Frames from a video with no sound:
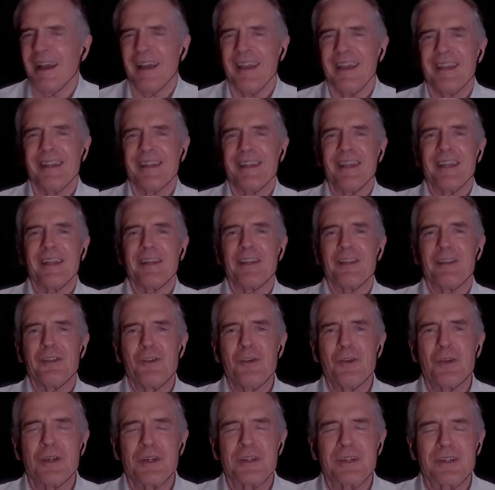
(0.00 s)

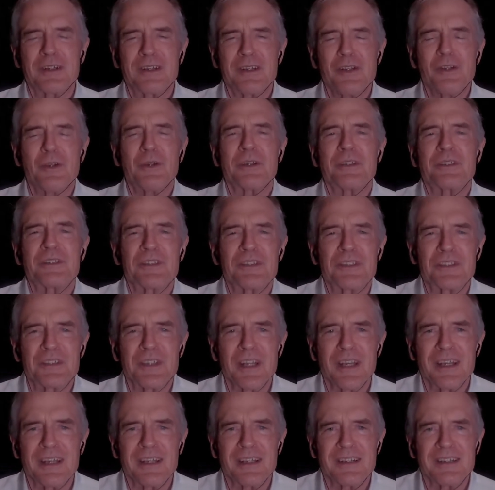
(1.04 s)
You could
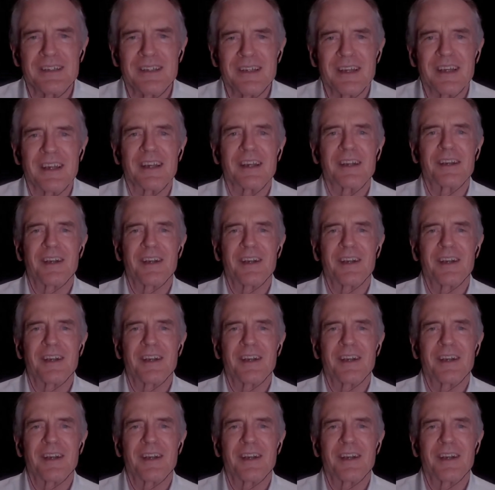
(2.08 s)
send